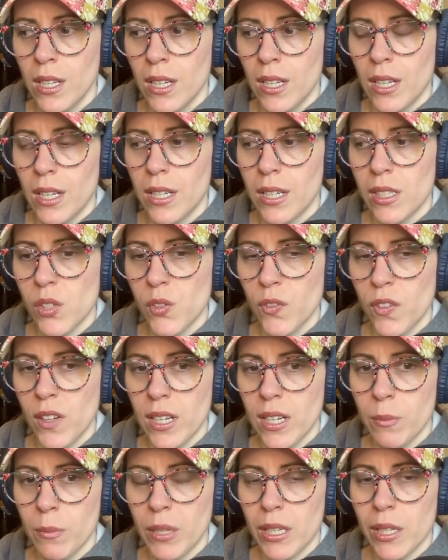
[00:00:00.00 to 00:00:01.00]
And it's
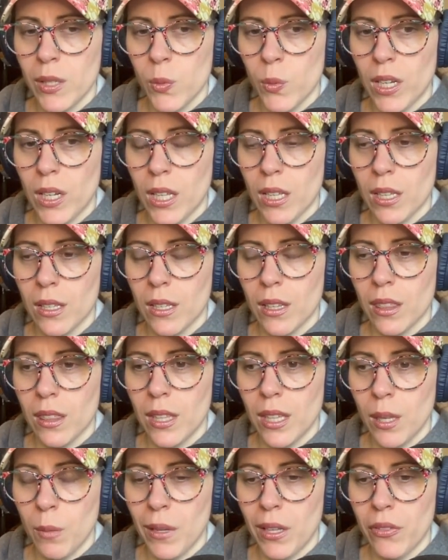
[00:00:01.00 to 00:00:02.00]
funny because when I
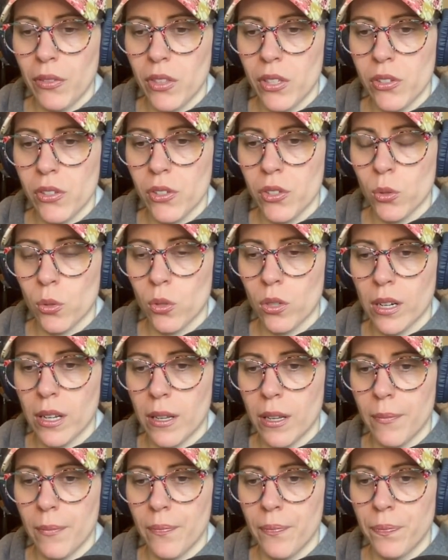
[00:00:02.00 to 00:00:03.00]
think about this
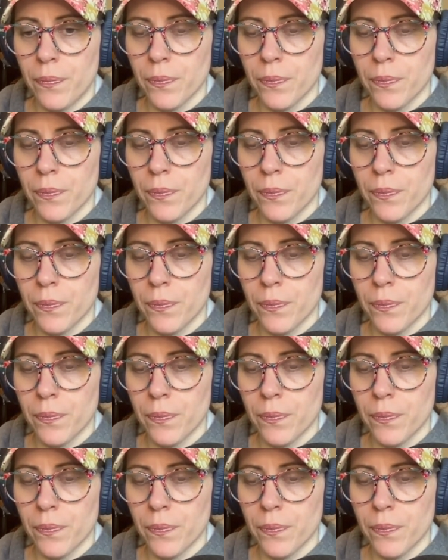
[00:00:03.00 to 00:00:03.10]
story,